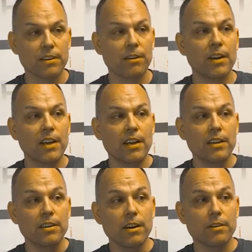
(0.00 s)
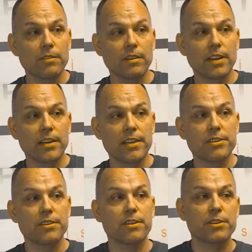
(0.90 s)
So, in
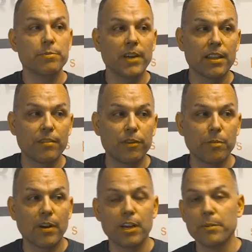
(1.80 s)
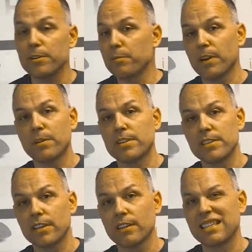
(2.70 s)
addition to displaying the football helmet, you might want to
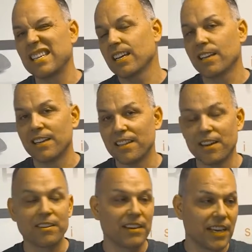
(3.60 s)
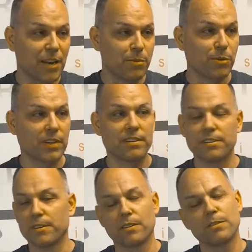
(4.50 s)
stick the ticket in there to the game you went
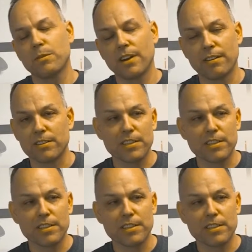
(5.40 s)
to or whatever.